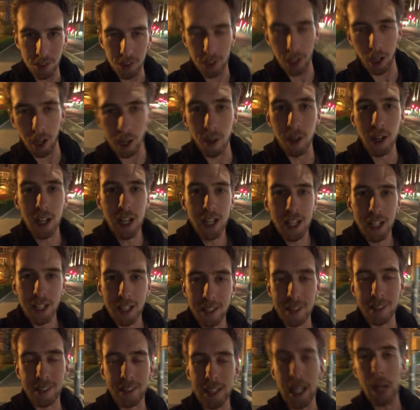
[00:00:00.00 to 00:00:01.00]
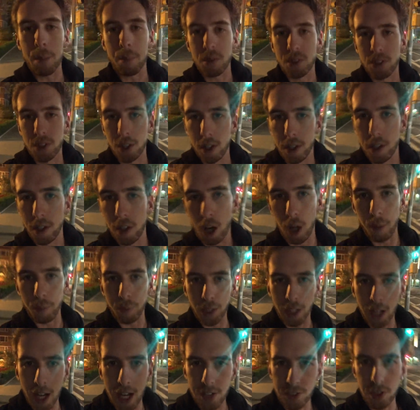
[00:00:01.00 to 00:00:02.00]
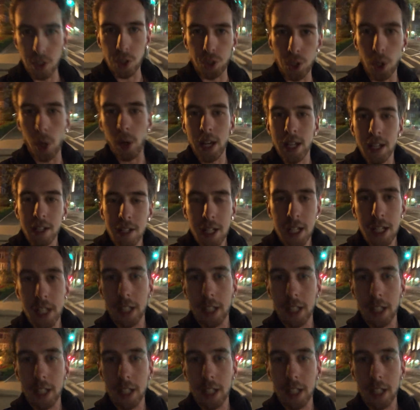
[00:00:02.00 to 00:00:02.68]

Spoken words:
So this is the episode. Hope you guys enjoy it.